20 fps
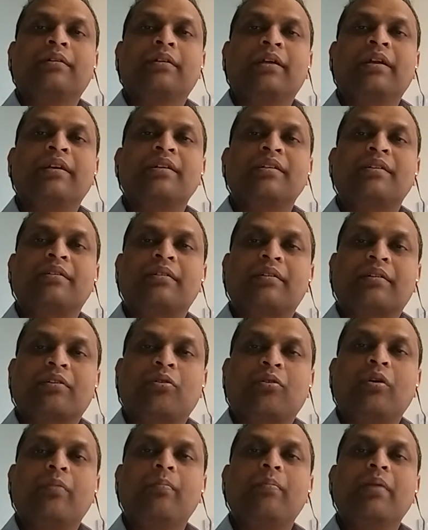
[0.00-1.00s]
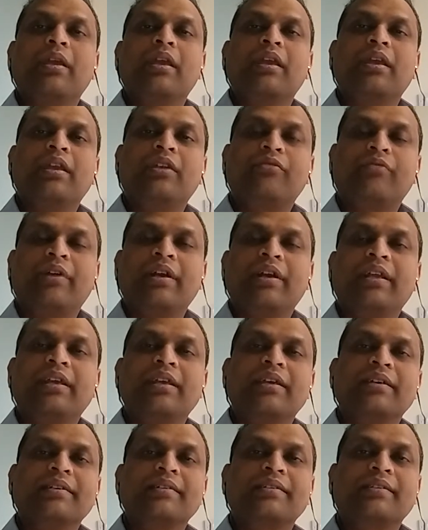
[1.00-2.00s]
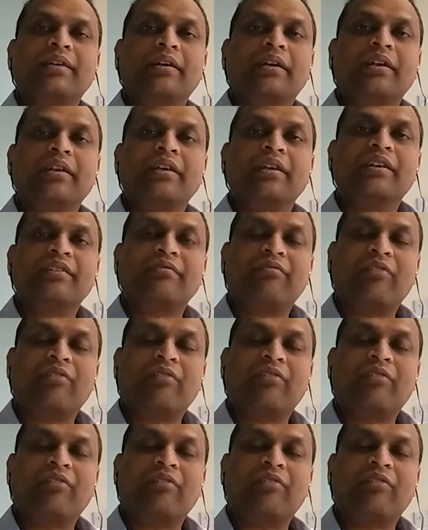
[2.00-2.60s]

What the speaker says: it could be 20 years, 30 years,